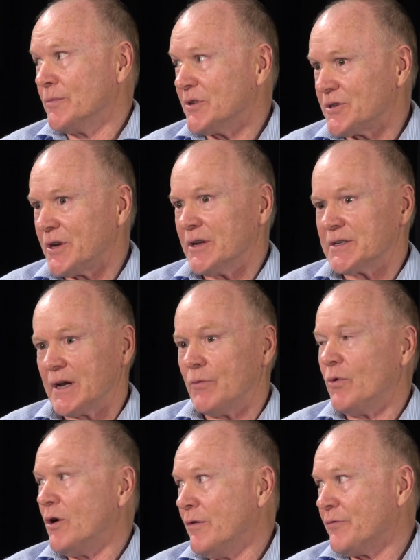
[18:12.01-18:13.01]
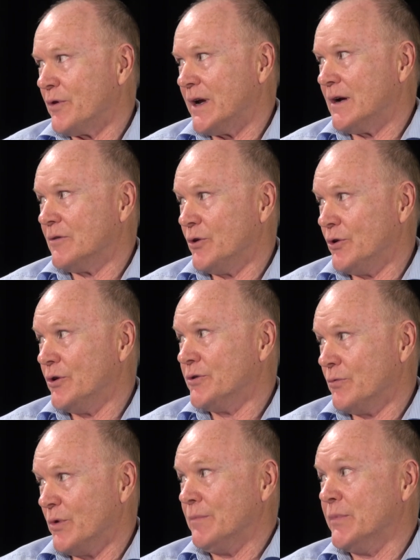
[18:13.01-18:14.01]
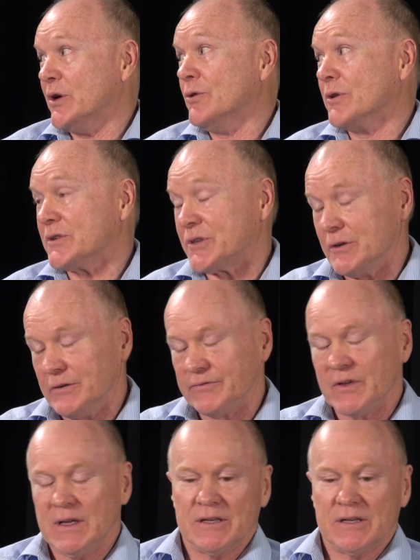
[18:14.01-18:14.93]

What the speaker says: because it's going to take a while for our herd to rebuild itself.